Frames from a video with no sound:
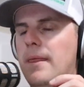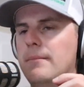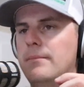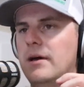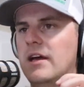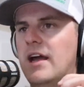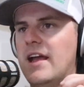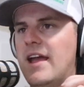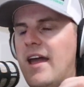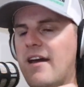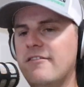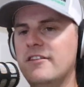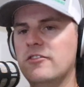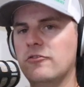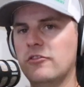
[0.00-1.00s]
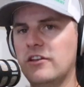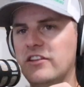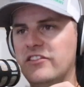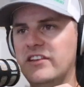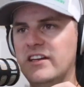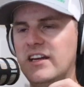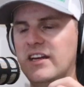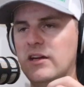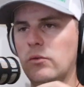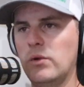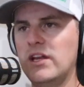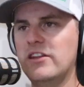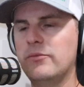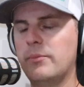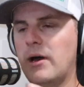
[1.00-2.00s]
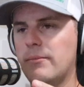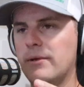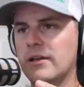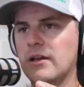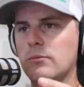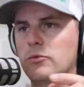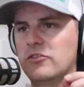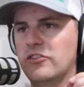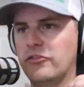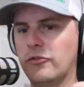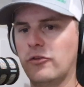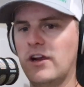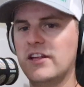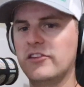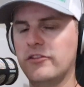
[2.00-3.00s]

but I haven't really seen any weeds popping up, which is great.